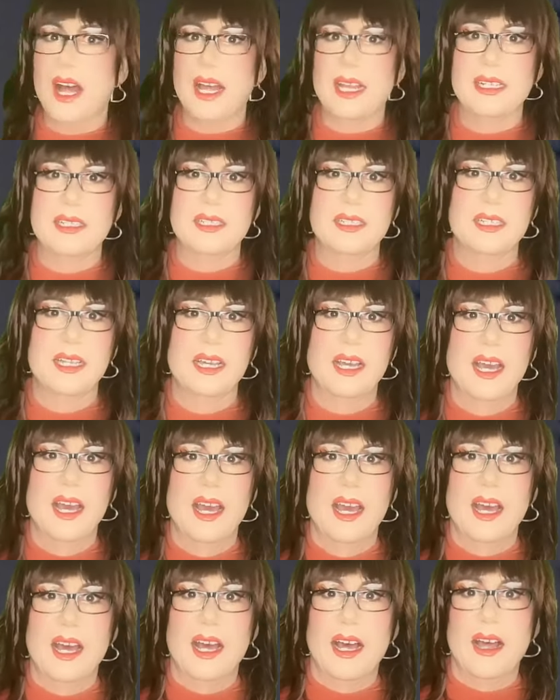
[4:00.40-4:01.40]
gone.
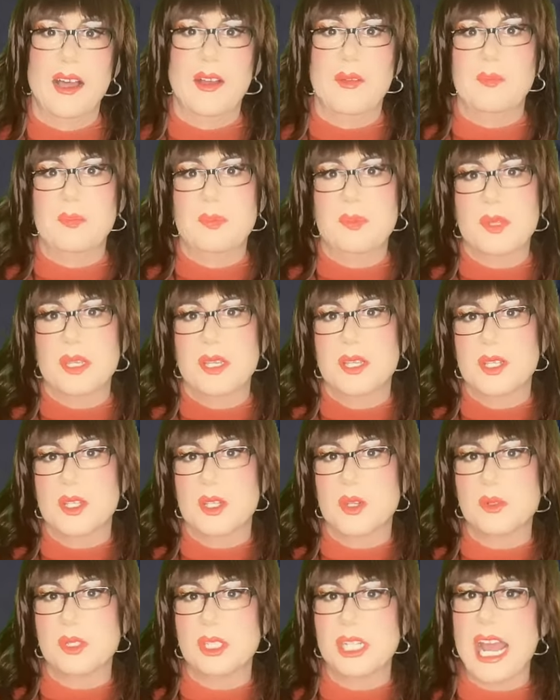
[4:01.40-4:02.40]

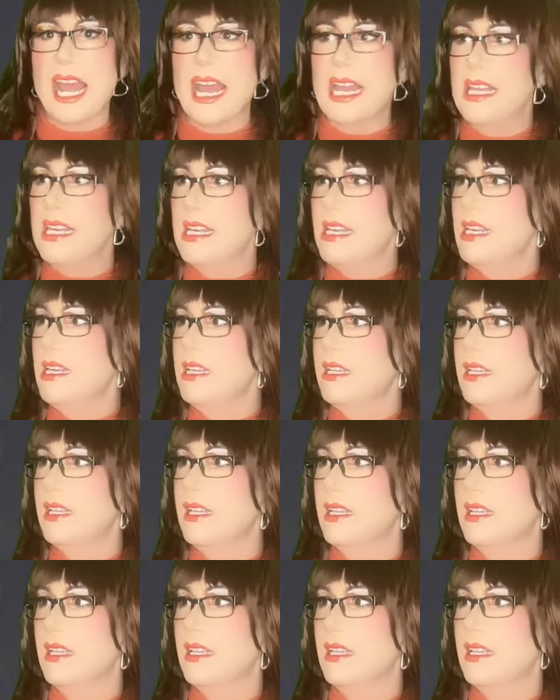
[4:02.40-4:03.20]
So Shaggy,